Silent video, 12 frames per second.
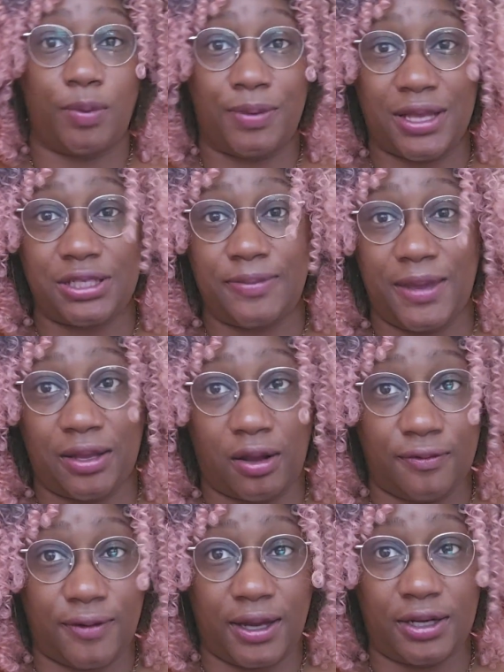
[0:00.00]
will bless me and
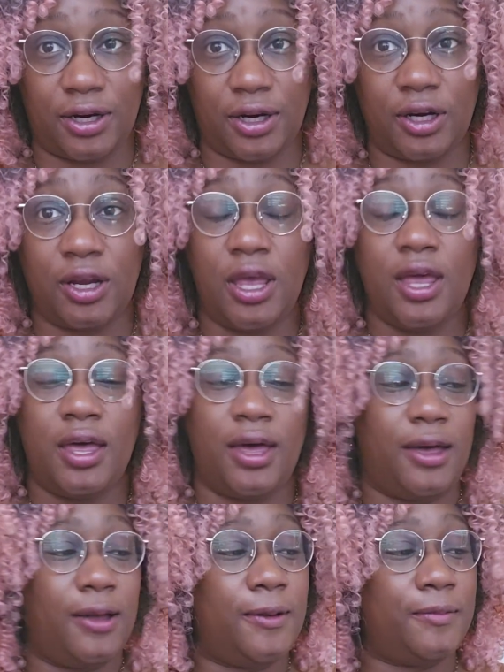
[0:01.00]
I'll find her.
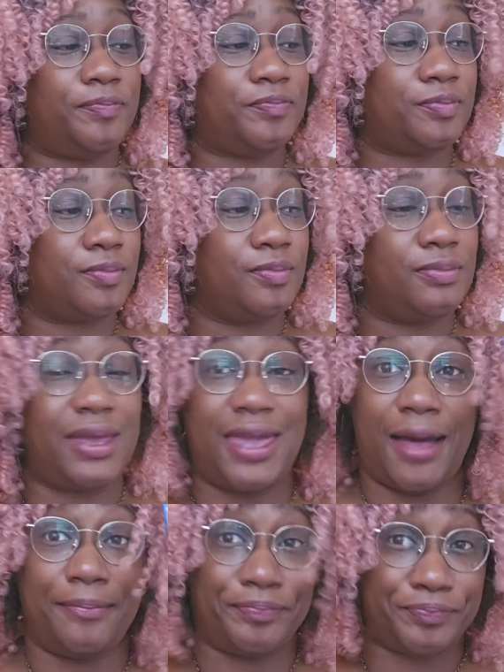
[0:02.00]
But
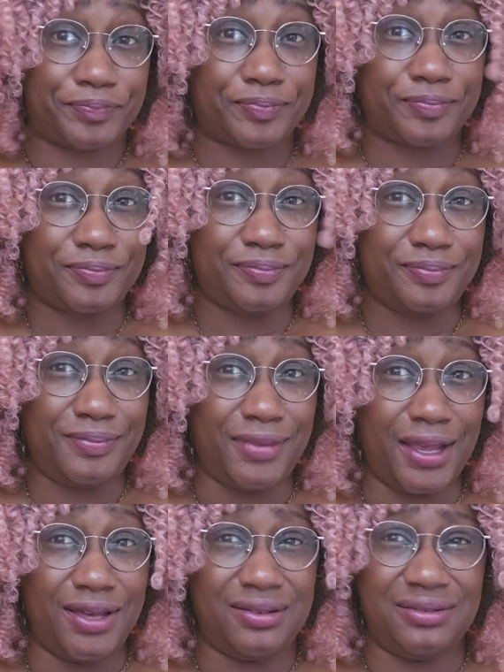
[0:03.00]
yeah.
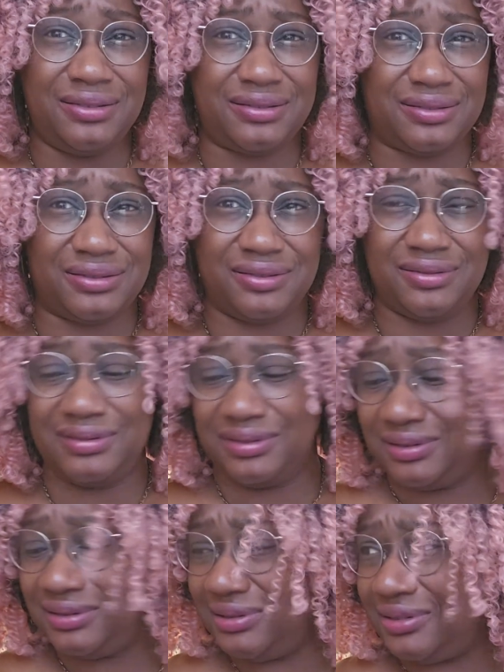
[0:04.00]
Ugh.
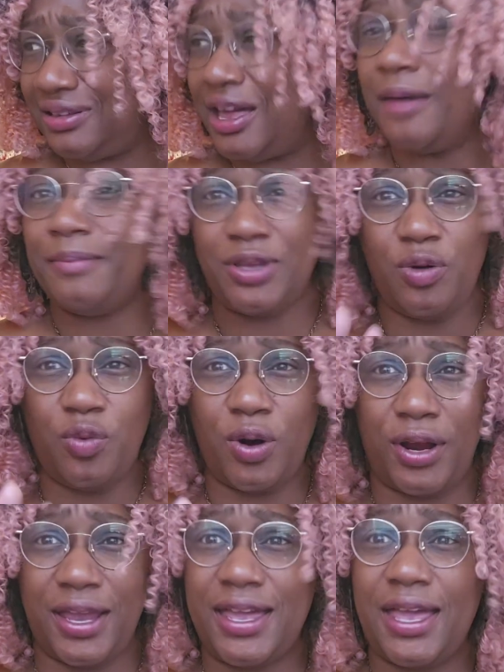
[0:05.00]
But don't
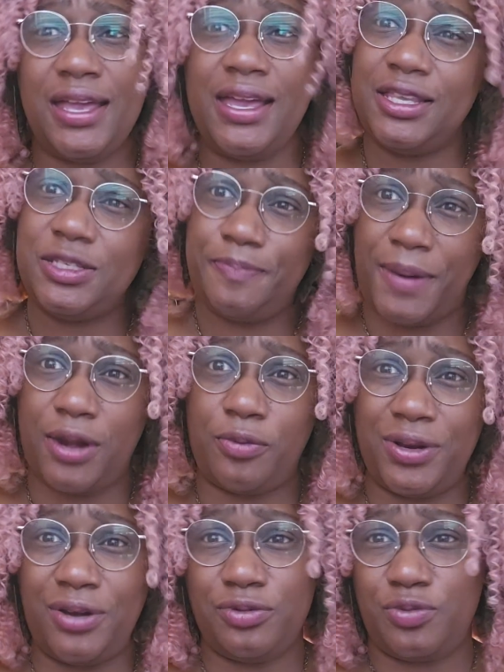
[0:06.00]
worry, it gets better.
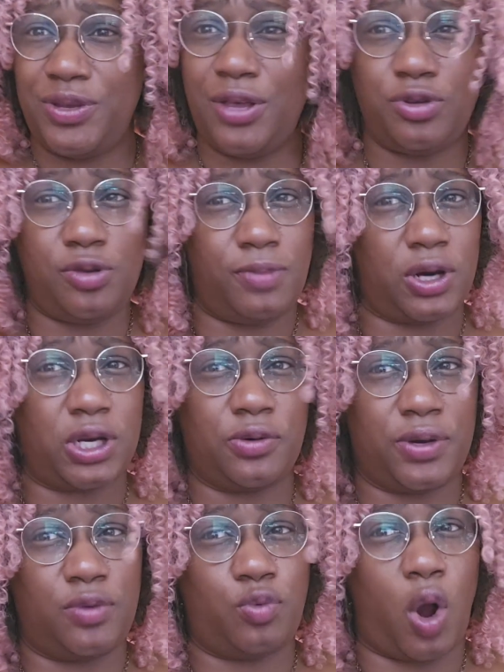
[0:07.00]
We don't do
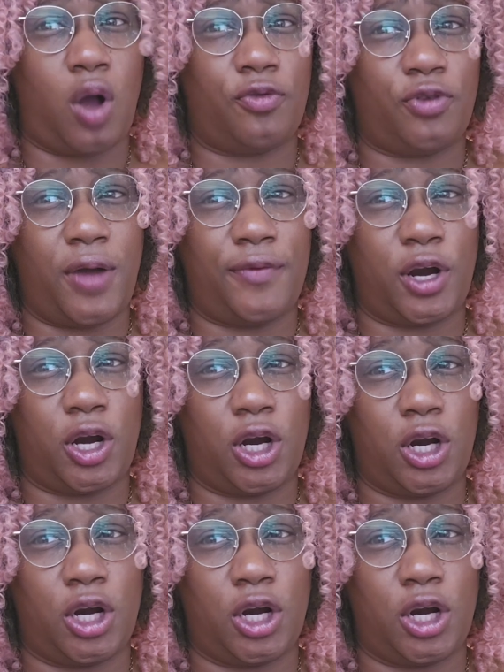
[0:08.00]
Mercury wrong forever.